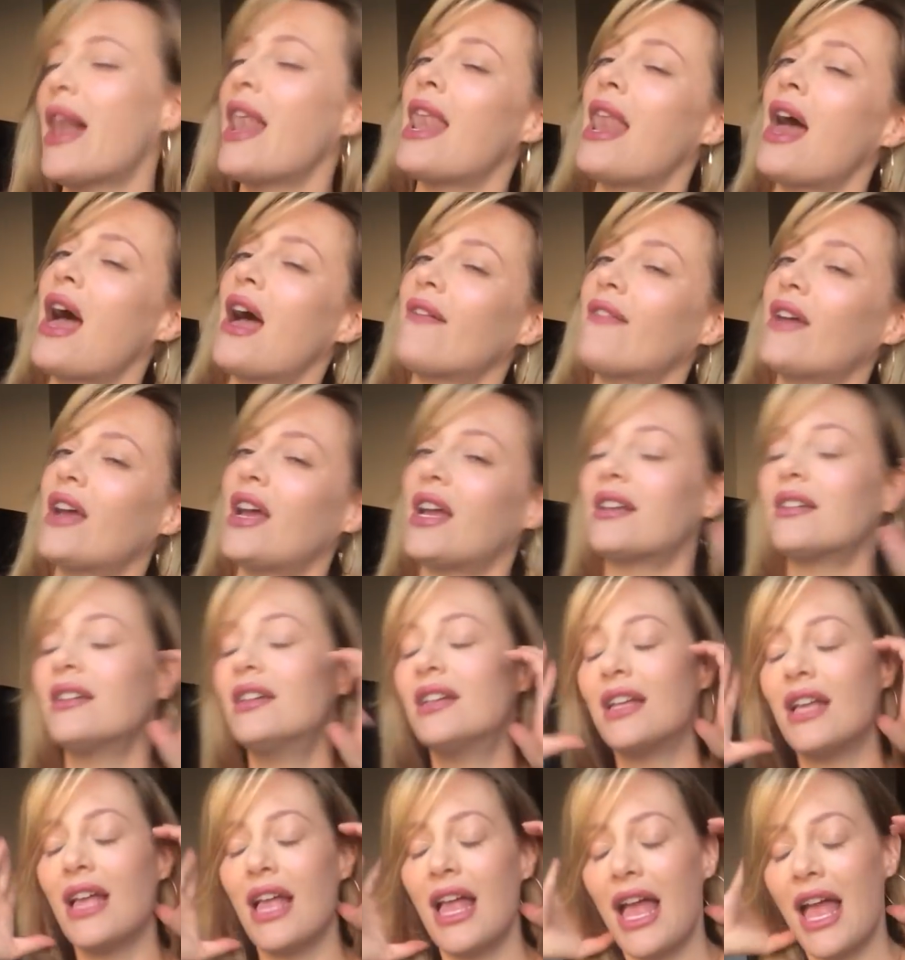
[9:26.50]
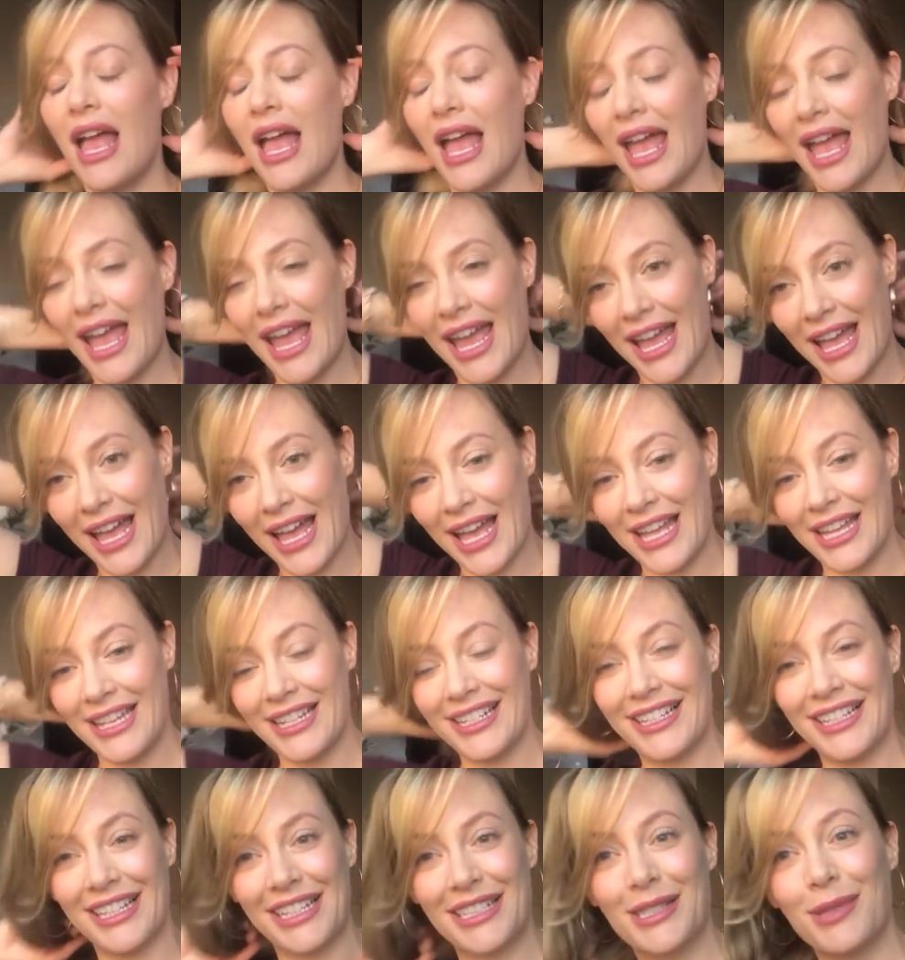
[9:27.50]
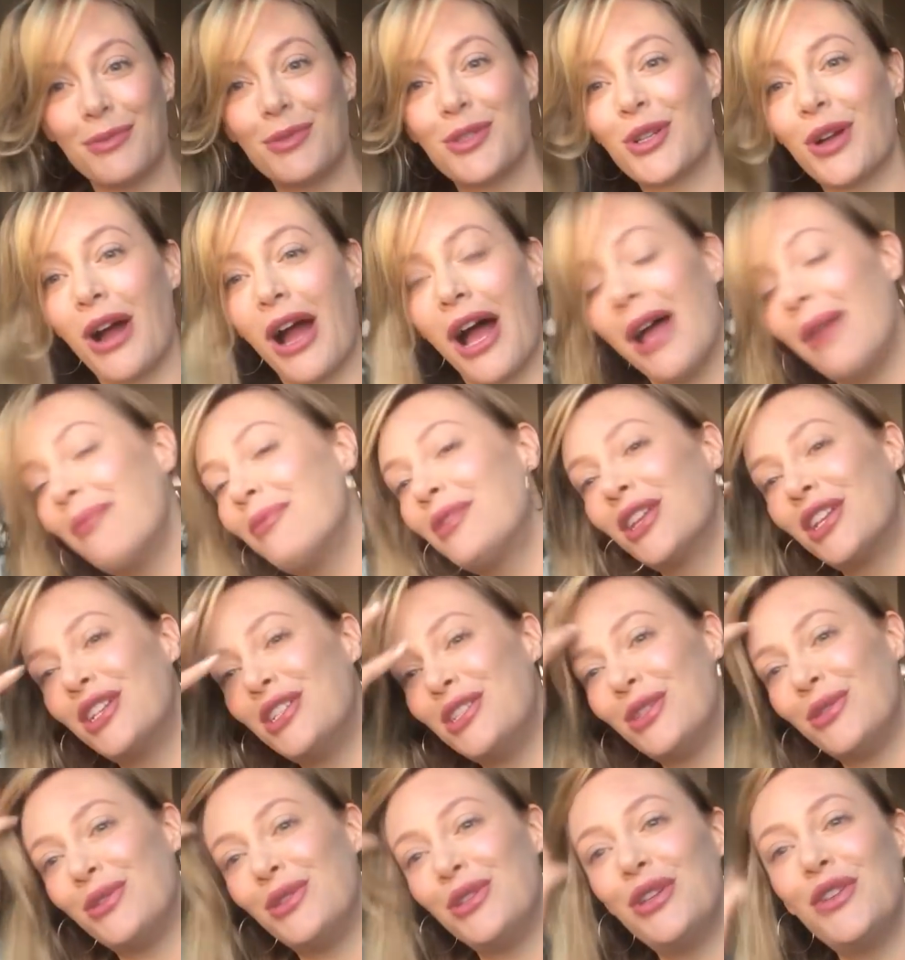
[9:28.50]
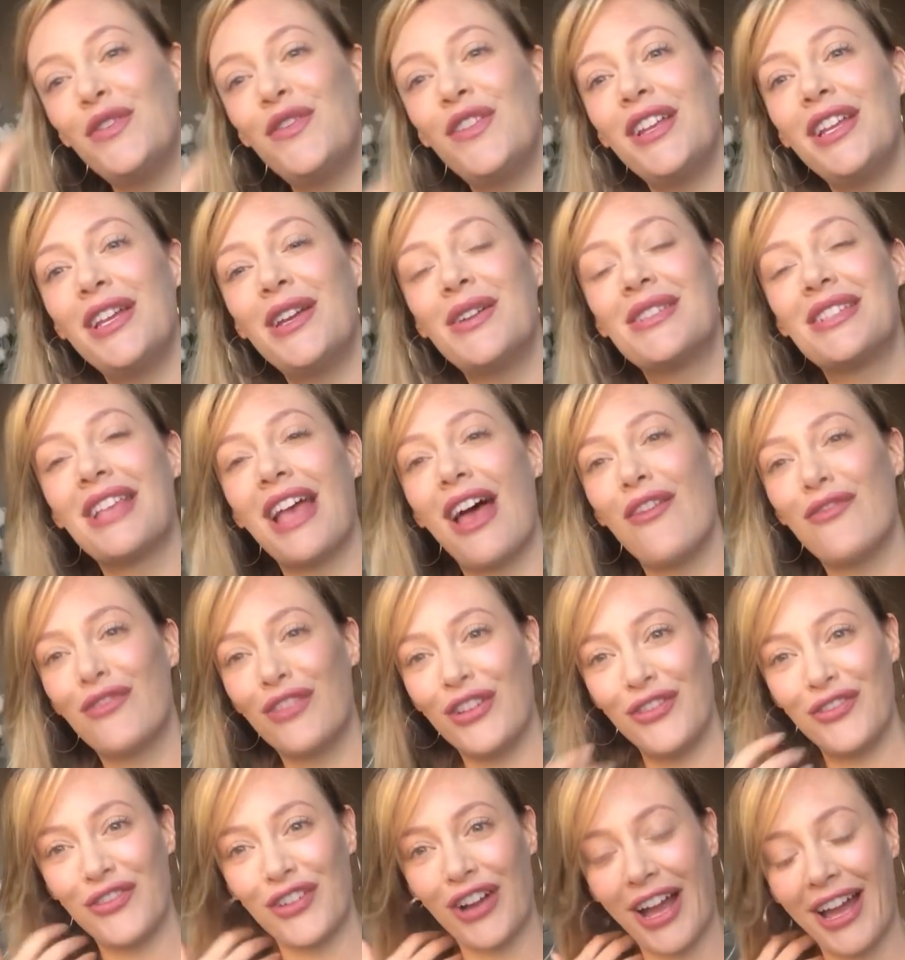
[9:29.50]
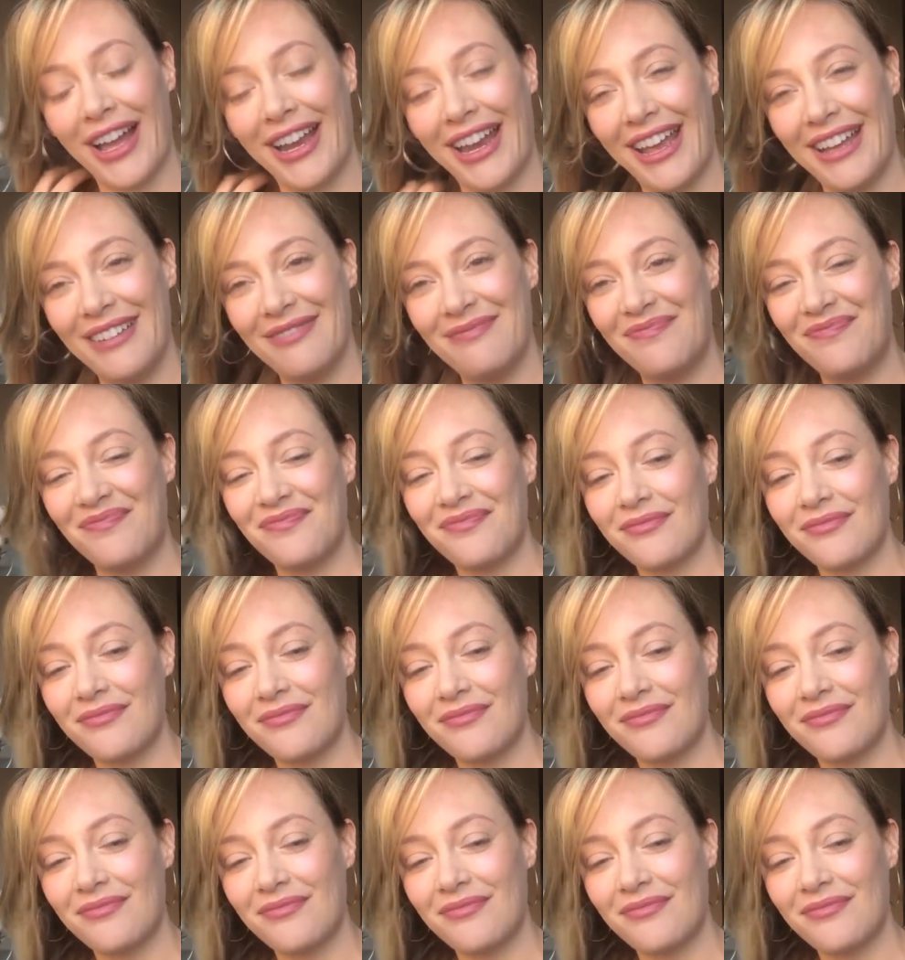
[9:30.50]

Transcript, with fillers: I love it. And click subscribe. Gonna do new videos every Friday.